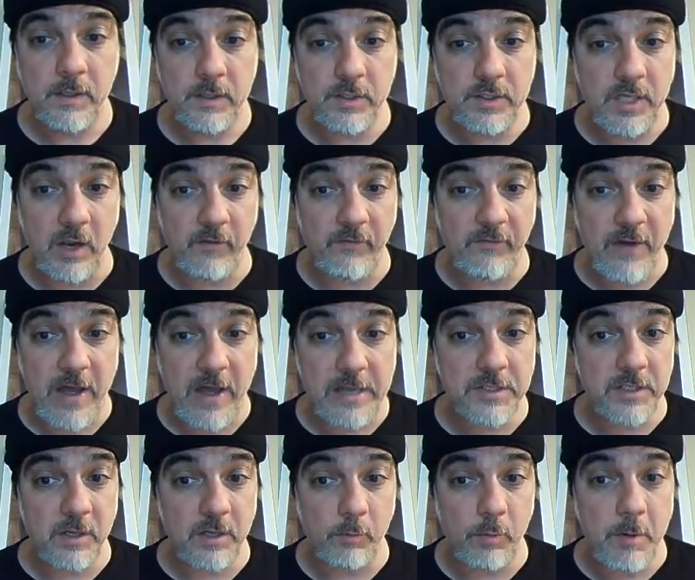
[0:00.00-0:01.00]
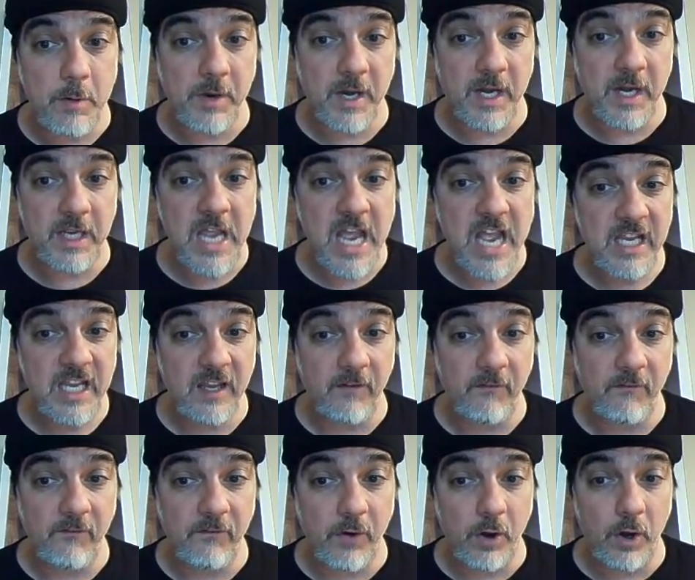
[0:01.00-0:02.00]
You see how fast that went by?
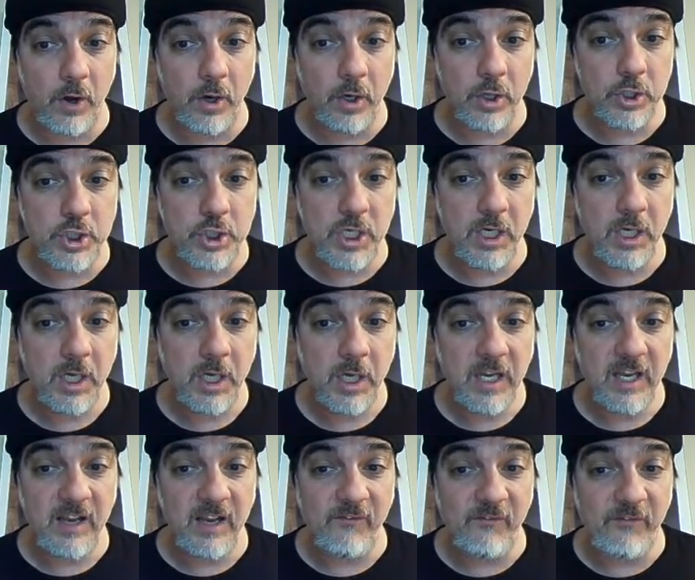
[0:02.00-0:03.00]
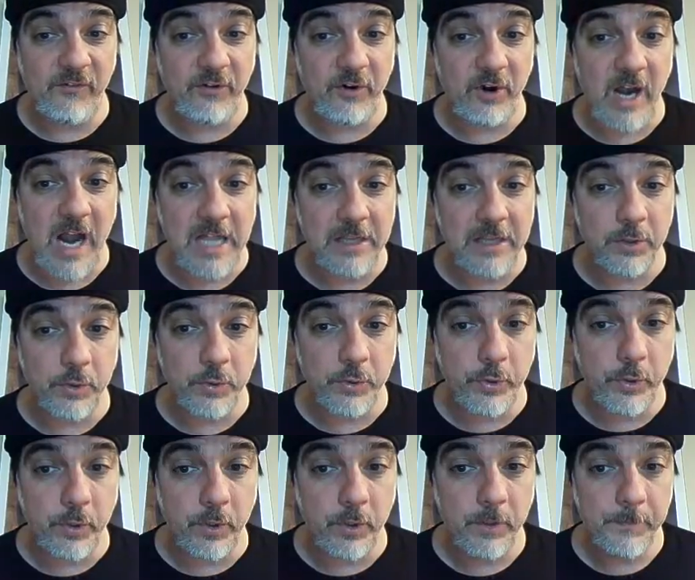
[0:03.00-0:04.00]
Involgi,
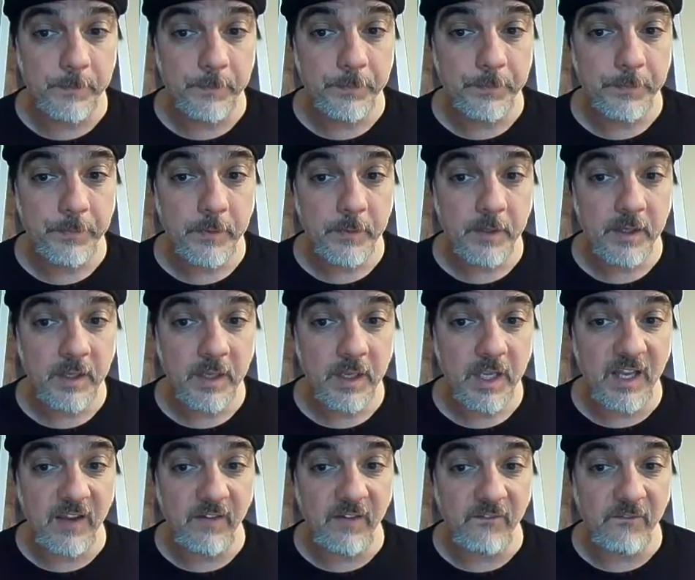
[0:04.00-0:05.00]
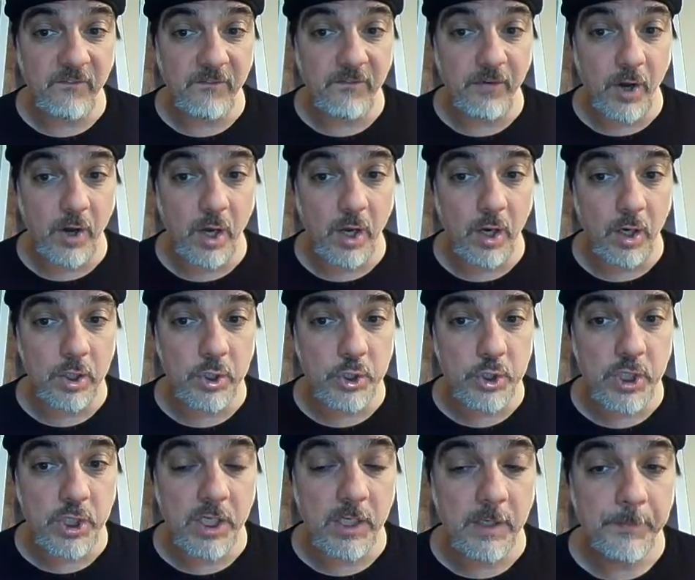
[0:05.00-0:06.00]
infranto,
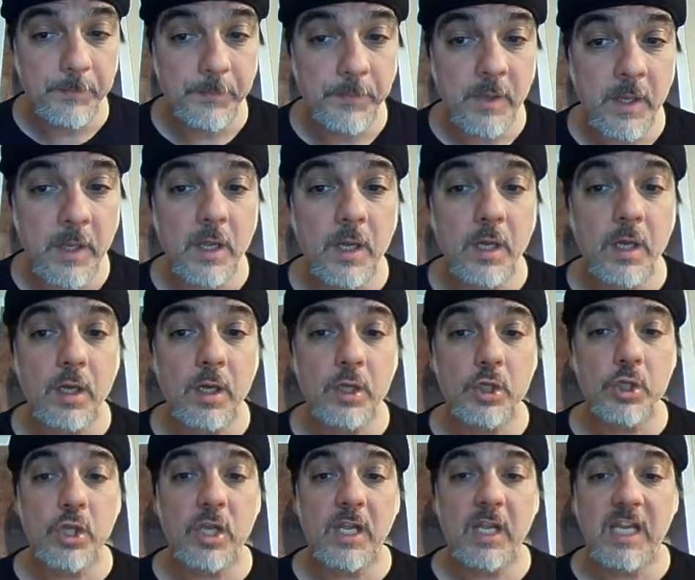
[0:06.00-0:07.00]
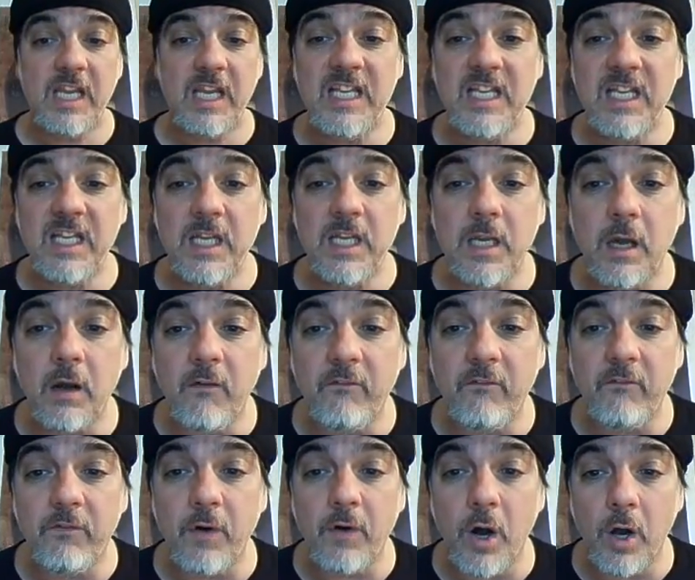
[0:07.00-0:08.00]
involgi,
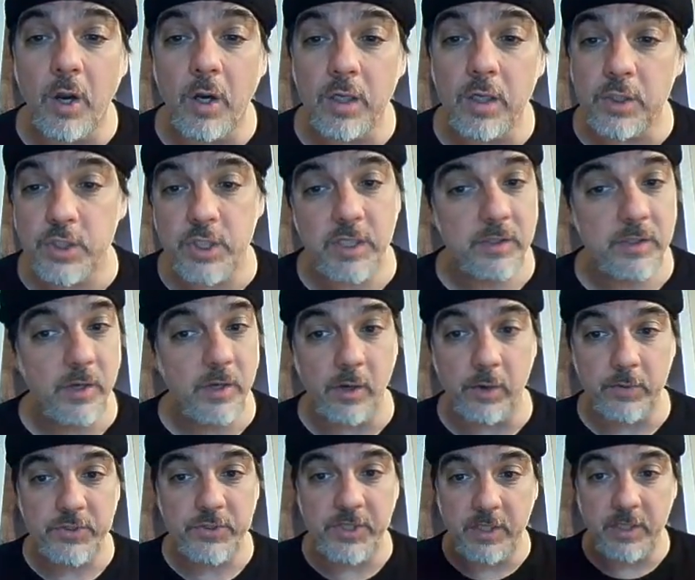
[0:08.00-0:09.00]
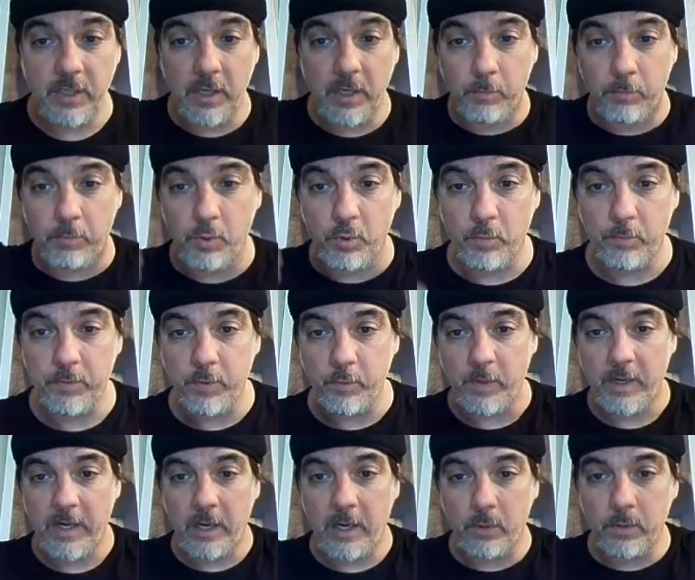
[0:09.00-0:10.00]
involgi. No, see now, boom, you
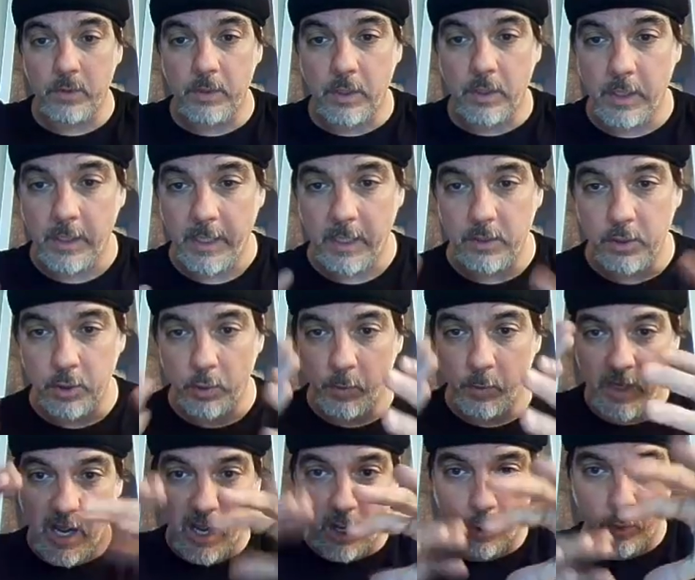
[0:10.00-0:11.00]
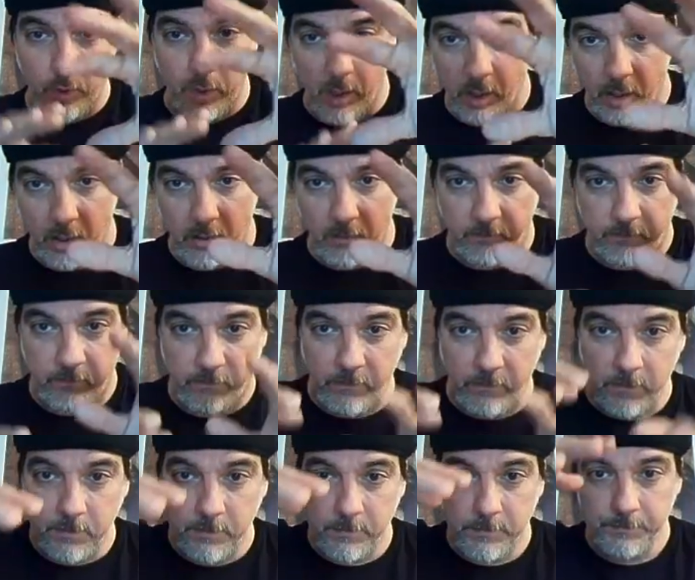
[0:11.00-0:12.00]
went out again. You went out of
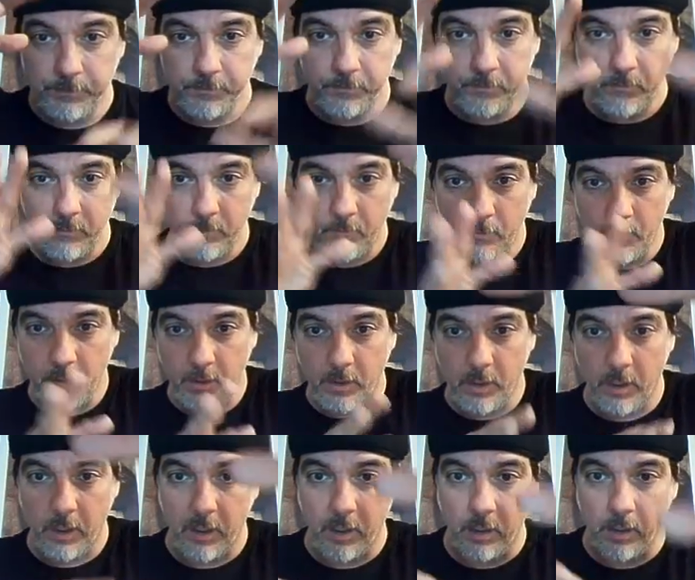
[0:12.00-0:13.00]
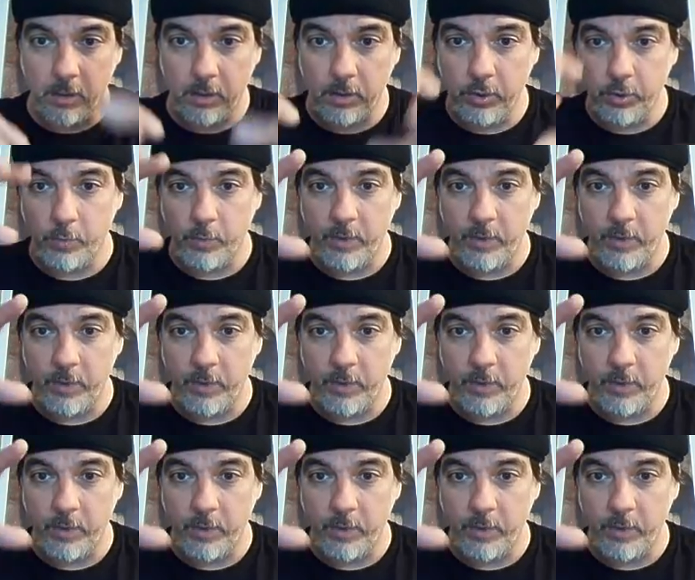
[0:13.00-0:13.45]
line,